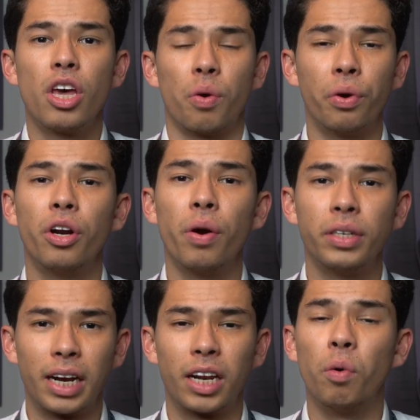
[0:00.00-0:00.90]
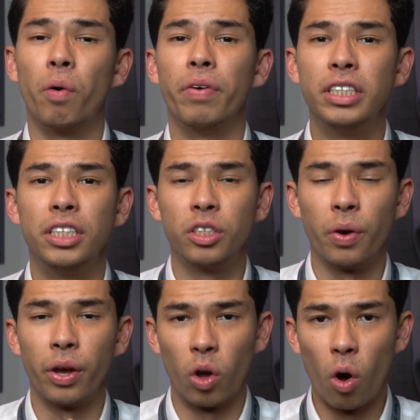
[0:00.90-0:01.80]
You want to know exactly what research is
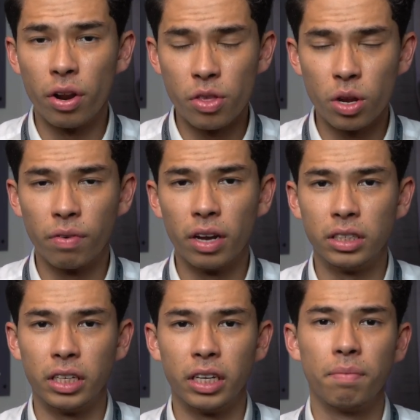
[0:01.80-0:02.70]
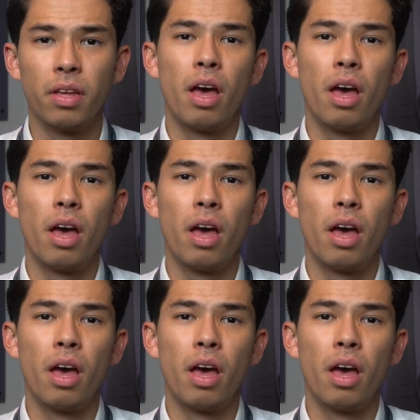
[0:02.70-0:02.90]
going on in the university.